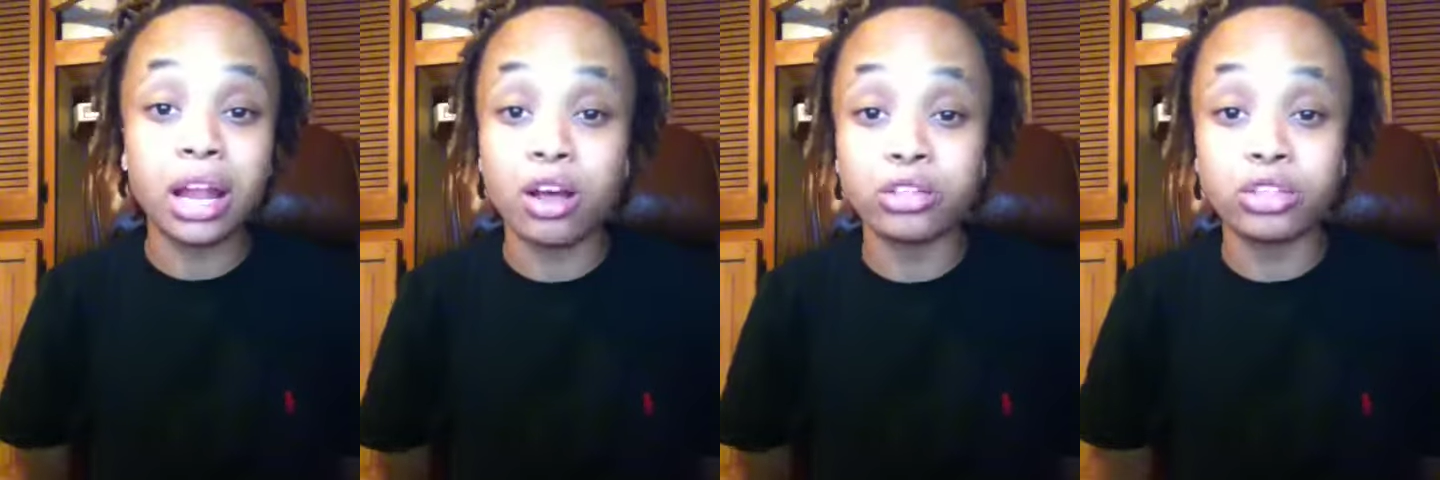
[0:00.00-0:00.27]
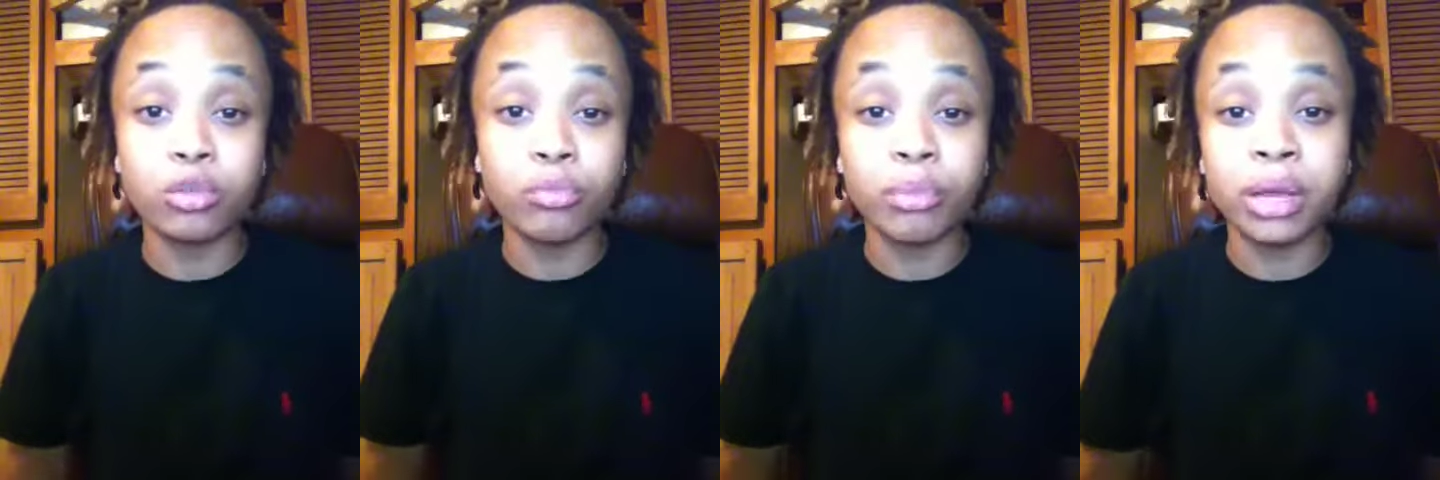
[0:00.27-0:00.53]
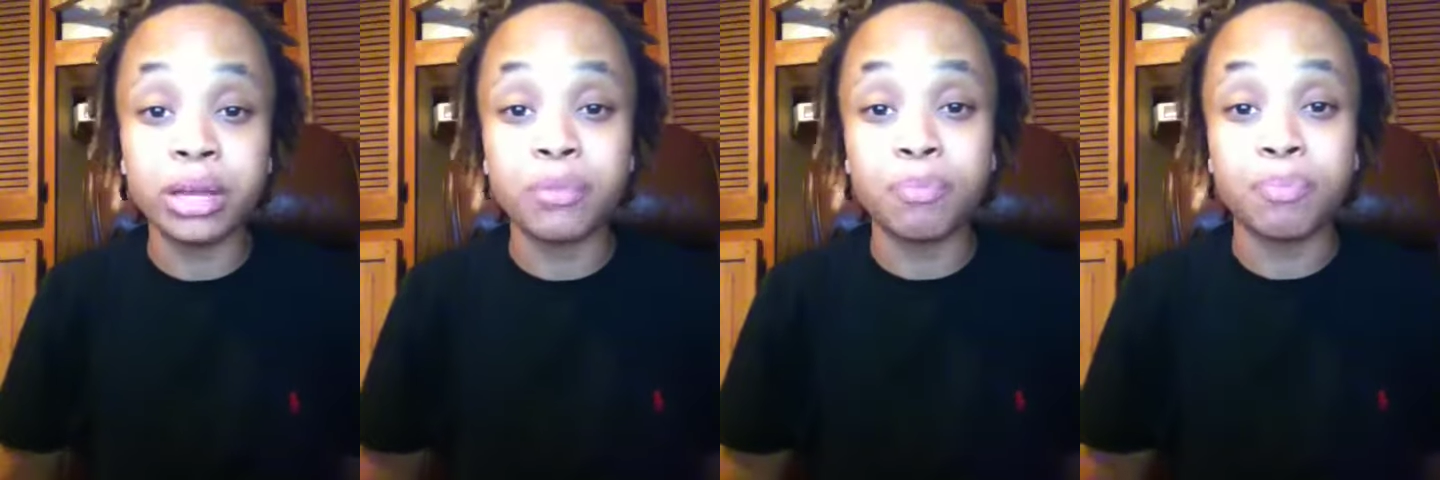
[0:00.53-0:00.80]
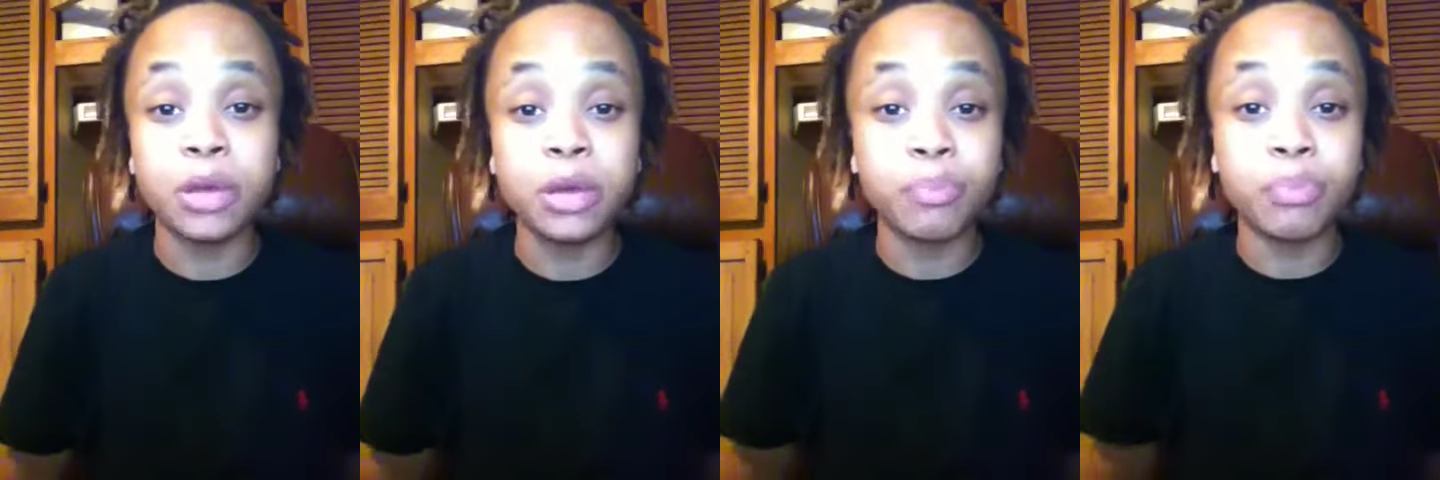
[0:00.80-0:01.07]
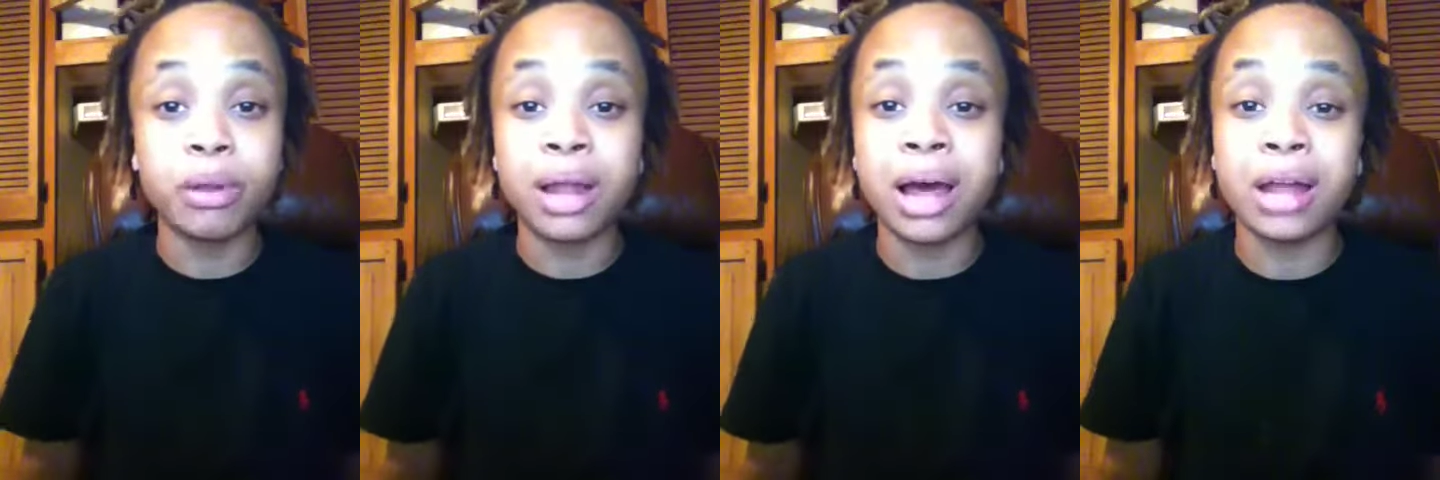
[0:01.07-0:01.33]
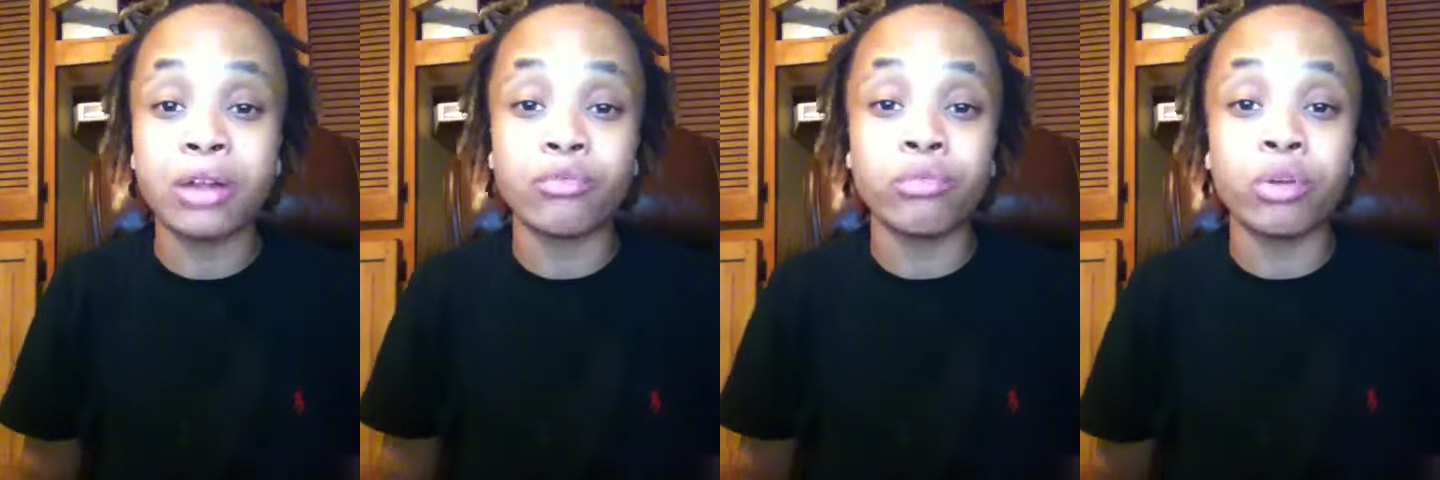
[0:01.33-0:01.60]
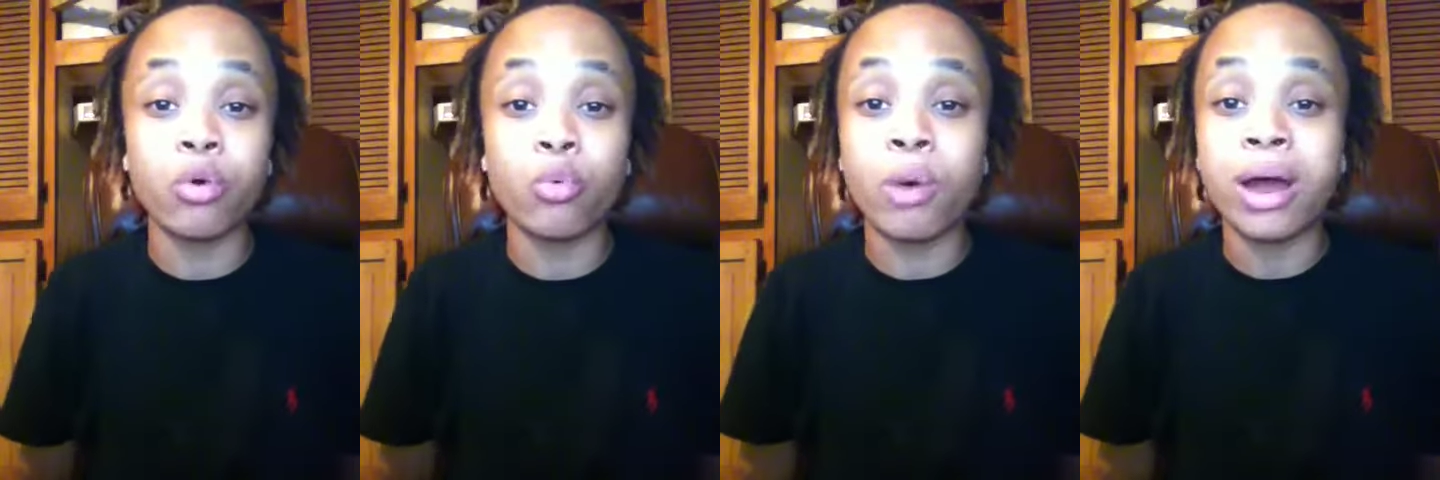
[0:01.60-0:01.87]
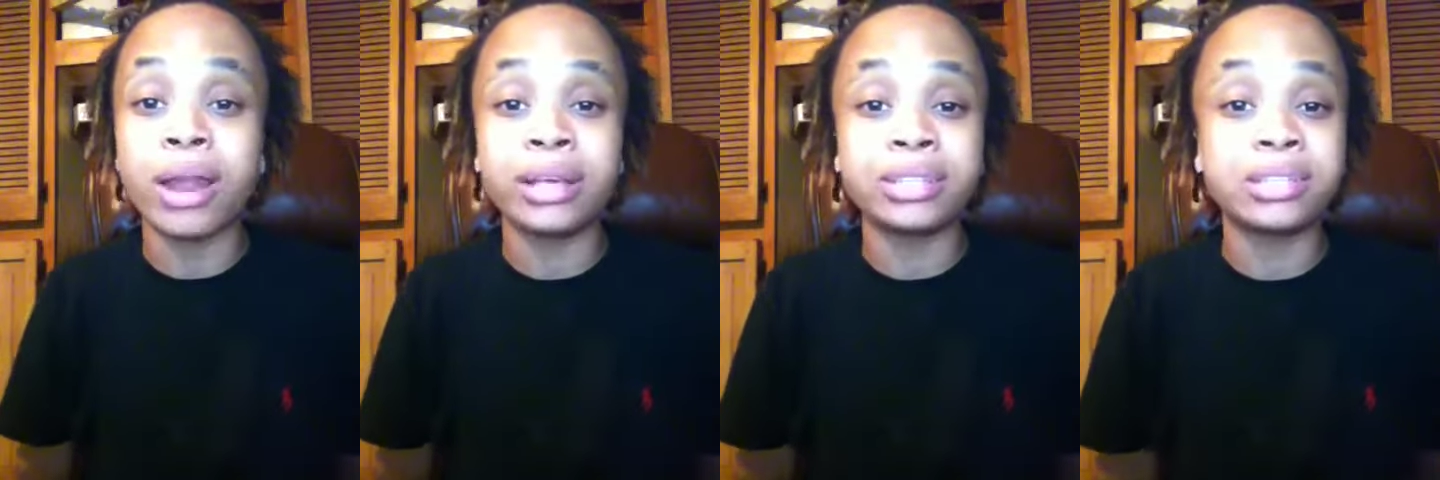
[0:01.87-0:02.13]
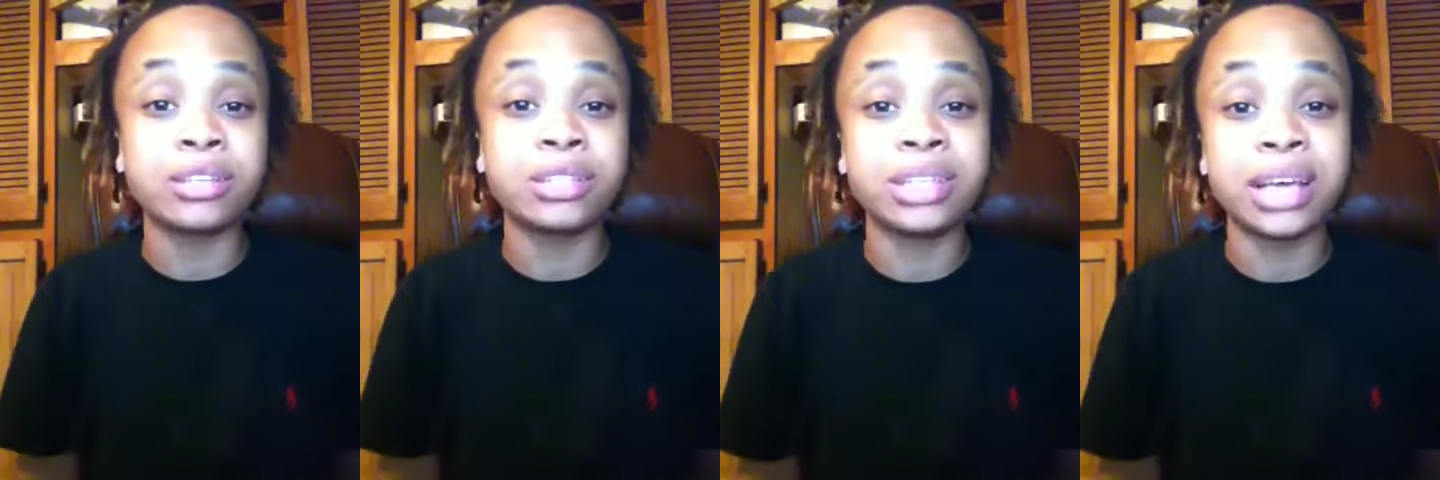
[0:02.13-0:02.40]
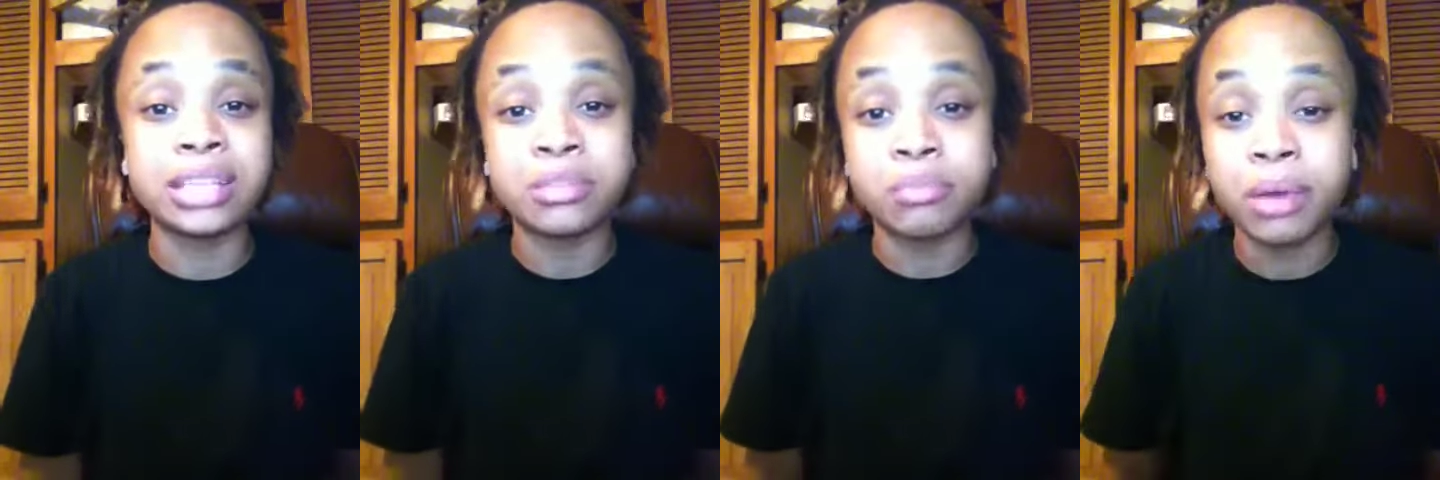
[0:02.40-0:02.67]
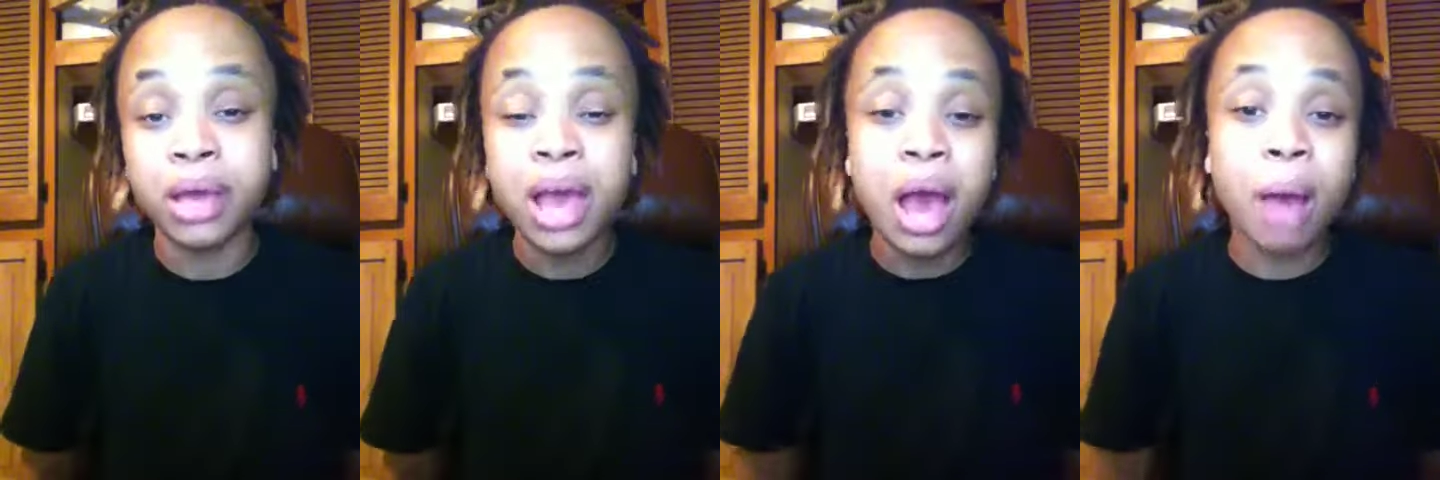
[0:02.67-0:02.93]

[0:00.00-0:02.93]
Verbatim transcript: I lost so many people, I don't know why they still test me.